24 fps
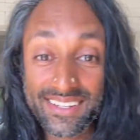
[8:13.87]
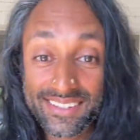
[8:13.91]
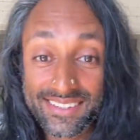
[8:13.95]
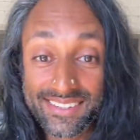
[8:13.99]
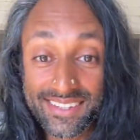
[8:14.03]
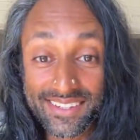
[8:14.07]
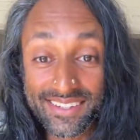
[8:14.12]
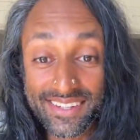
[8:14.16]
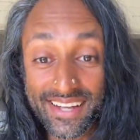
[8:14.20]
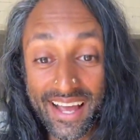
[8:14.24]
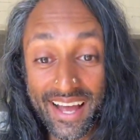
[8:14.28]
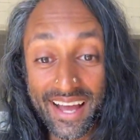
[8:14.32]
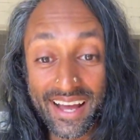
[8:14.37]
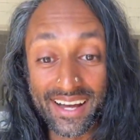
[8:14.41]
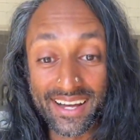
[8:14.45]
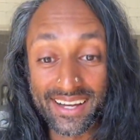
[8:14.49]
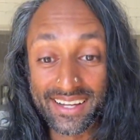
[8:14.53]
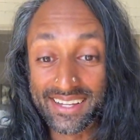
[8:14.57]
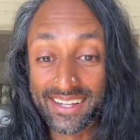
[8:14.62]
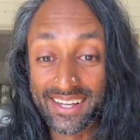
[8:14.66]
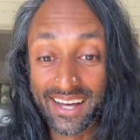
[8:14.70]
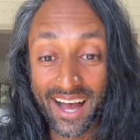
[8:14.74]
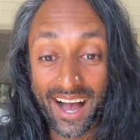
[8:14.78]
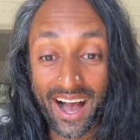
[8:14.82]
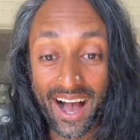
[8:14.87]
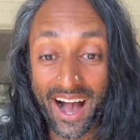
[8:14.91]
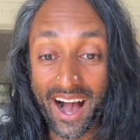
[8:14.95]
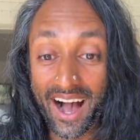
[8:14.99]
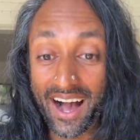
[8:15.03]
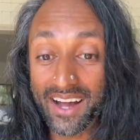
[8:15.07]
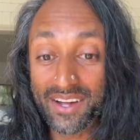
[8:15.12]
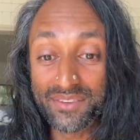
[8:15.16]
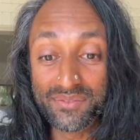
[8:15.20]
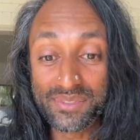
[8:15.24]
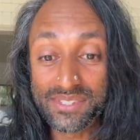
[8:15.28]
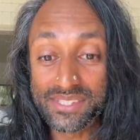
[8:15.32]
So yeah,
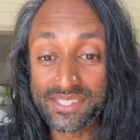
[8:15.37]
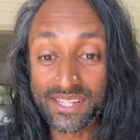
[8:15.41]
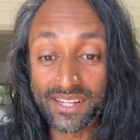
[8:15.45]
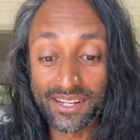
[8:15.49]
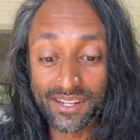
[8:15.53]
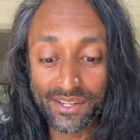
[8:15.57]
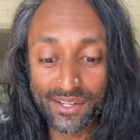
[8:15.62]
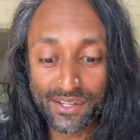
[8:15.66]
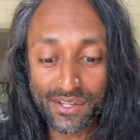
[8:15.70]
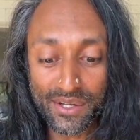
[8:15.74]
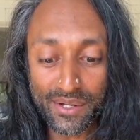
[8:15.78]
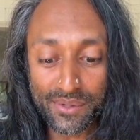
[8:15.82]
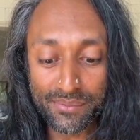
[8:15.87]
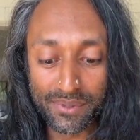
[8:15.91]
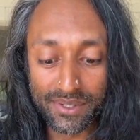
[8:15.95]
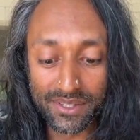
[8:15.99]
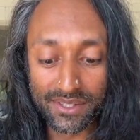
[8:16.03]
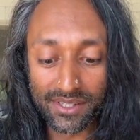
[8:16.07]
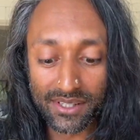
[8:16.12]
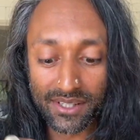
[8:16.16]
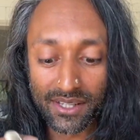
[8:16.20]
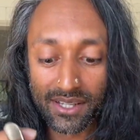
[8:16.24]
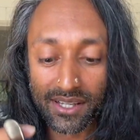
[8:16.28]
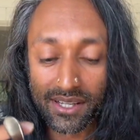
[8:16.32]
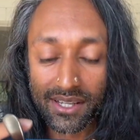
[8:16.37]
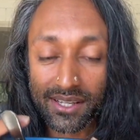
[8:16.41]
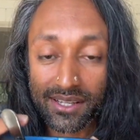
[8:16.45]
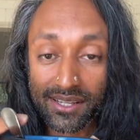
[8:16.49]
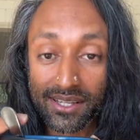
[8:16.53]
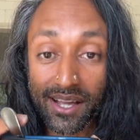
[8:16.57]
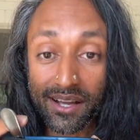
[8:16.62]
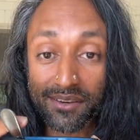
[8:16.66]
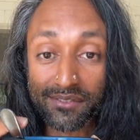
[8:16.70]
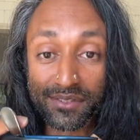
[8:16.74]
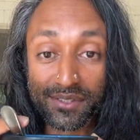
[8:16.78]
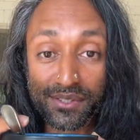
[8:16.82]
I'm still a human.
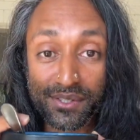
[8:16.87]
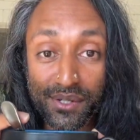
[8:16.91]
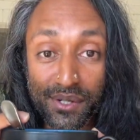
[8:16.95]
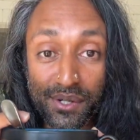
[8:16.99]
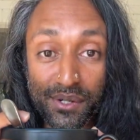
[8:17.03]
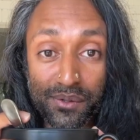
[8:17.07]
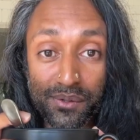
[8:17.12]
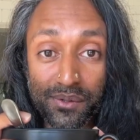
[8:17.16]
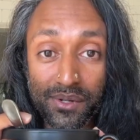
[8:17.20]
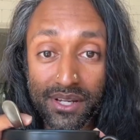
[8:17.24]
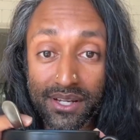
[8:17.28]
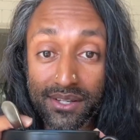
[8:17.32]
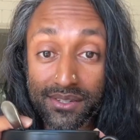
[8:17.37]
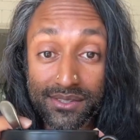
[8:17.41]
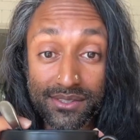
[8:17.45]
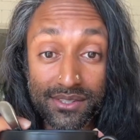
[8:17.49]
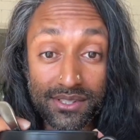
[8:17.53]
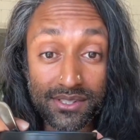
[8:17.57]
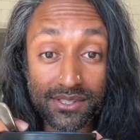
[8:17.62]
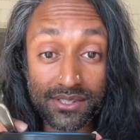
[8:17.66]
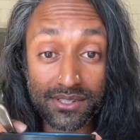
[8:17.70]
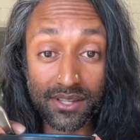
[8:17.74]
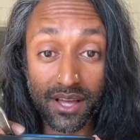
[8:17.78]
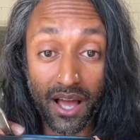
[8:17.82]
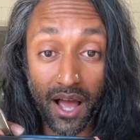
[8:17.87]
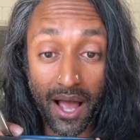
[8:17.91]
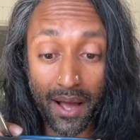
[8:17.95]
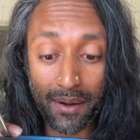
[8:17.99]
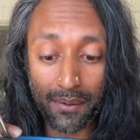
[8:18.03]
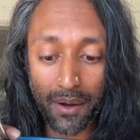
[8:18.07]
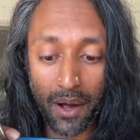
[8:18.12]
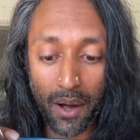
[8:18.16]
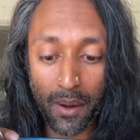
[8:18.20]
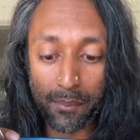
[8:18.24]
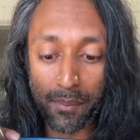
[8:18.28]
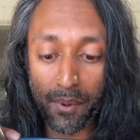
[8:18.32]
The other 2 is just
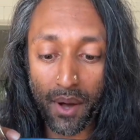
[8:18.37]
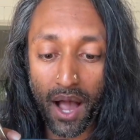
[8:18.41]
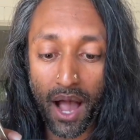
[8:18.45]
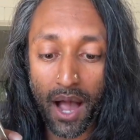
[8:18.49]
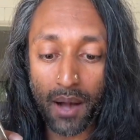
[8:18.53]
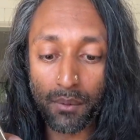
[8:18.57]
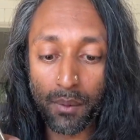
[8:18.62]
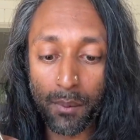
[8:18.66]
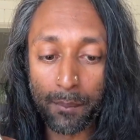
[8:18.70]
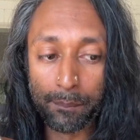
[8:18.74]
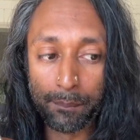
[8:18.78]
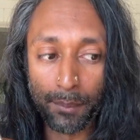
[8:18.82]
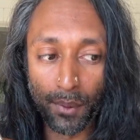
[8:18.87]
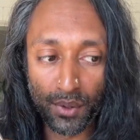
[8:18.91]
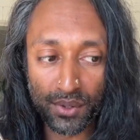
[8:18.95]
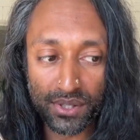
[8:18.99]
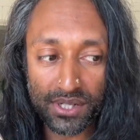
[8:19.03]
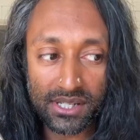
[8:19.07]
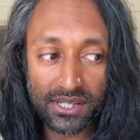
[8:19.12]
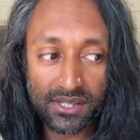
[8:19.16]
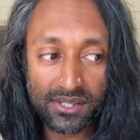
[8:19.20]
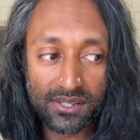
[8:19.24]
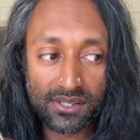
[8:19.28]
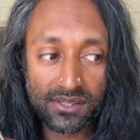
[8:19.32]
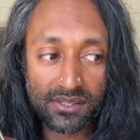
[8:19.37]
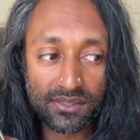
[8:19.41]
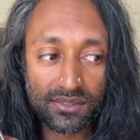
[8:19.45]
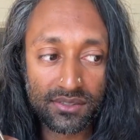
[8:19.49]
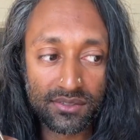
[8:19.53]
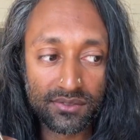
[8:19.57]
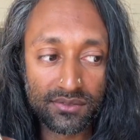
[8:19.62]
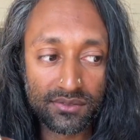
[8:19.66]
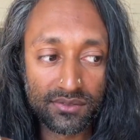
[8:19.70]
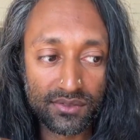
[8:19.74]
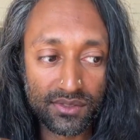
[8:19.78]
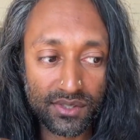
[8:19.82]
our bodies
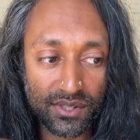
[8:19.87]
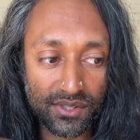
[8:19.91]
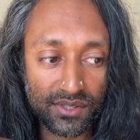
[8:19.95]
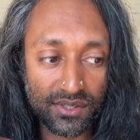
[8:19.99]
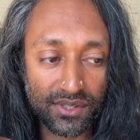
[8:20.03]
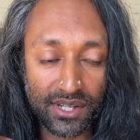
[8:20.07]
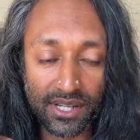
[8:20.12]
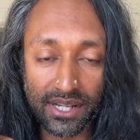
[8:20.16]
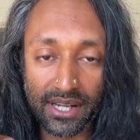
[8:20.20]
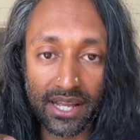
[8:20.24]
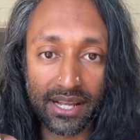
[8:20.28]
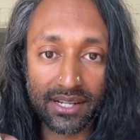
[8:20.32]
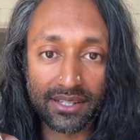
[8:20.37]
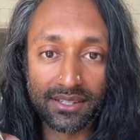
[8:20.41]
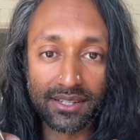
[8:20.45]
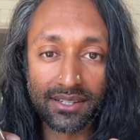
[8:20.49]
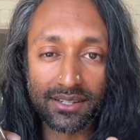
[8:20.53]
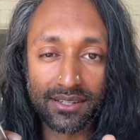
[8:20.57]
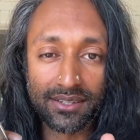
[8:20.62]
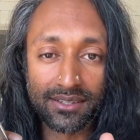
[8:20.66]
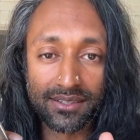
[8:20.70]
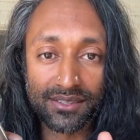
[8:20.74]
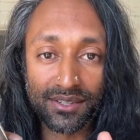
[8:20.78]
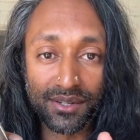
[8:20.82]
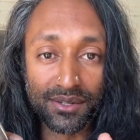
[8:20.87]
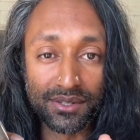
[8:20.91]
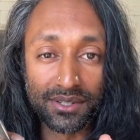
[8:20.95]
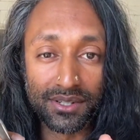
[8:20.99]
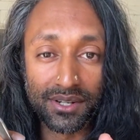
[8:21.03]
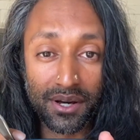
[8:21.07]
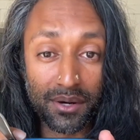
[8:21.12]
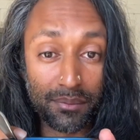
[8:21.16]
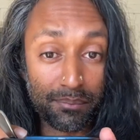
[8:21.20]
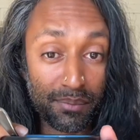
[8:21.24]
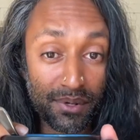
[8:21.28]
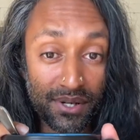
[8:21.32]
just connected, and so did
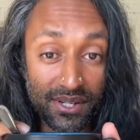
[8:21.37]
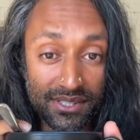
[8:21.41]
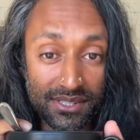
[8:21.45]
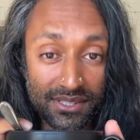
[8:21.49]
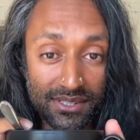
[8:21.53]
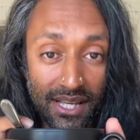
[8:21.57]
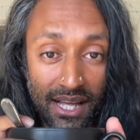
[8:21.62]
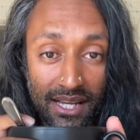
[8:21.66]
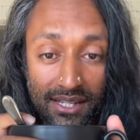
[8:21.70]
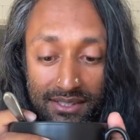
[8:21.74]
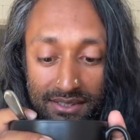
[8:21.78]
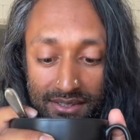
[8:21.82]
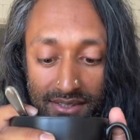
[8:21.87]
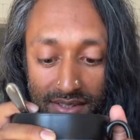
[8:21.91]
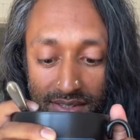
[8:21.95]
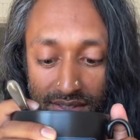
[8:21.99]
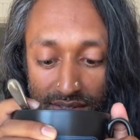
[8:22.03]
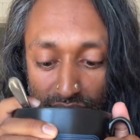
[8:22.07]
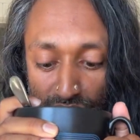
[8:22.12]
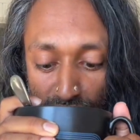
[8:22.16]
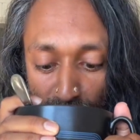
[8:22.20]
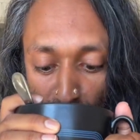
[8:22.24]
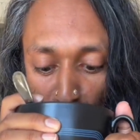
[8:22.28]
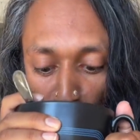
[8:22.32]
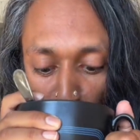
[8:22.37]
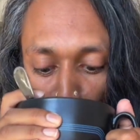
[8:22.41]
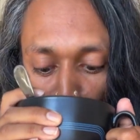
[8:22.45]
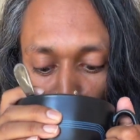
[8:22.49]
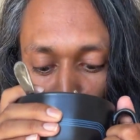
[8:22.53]
our personalities.